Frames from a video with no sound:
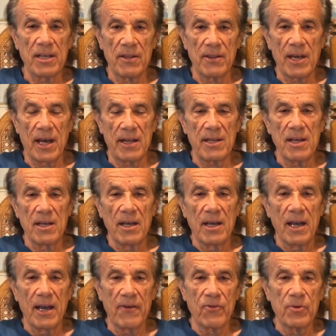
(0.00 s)
in that
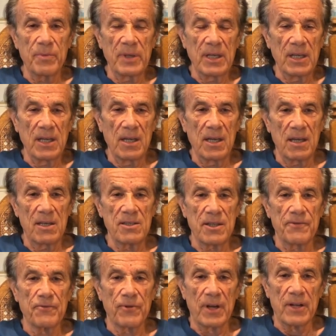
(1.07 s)
everybody is
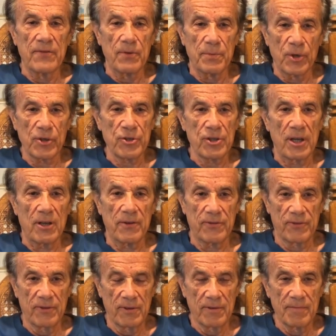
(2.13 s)
in front of a
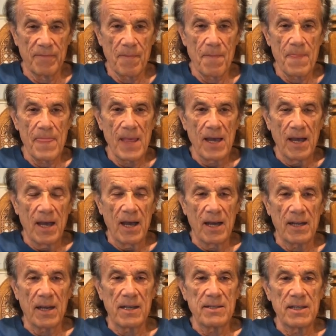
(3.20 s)
bookshelf.
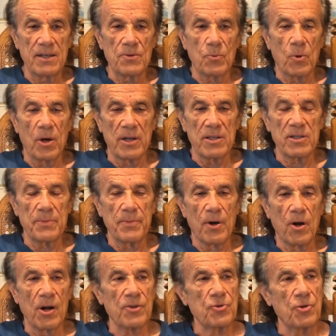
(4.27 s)
And I didn't want to
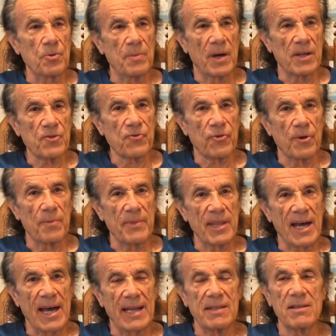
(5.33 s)
depart too much from
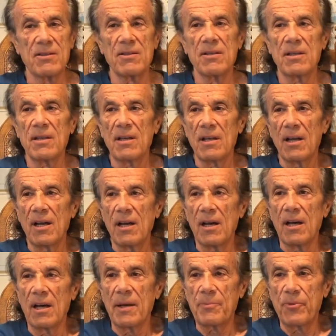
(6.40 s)
that
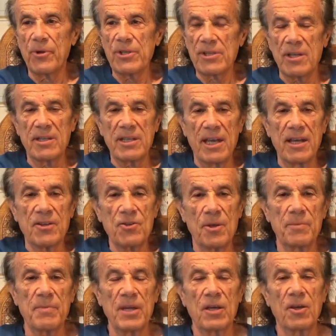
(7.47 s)

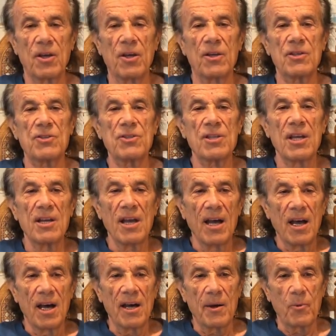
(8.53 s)
presentation because
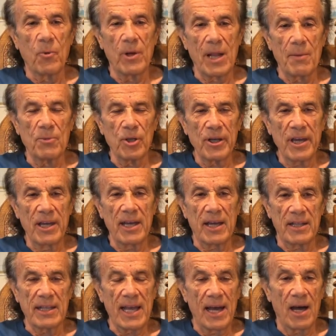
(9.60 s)
what I'm looking
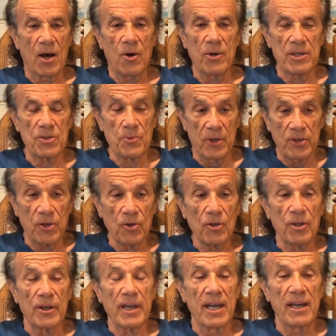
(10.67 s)
at now is what you're
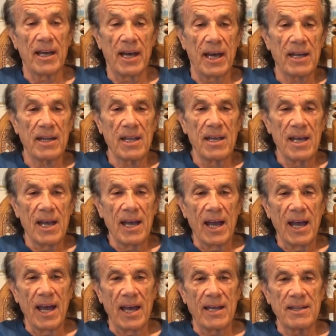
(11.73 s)
looking at,
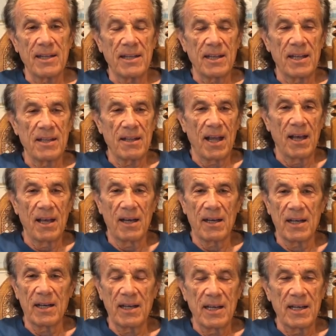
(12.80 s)
and
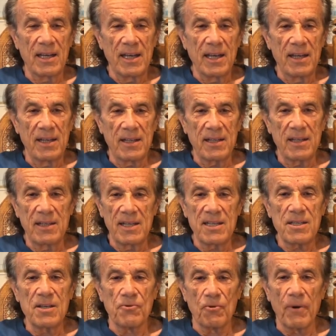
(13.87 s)
it
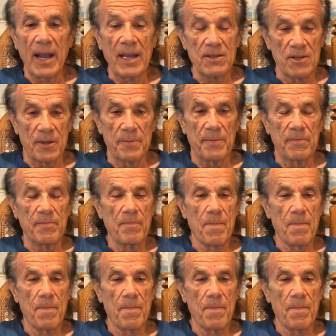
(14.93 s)
isn't random.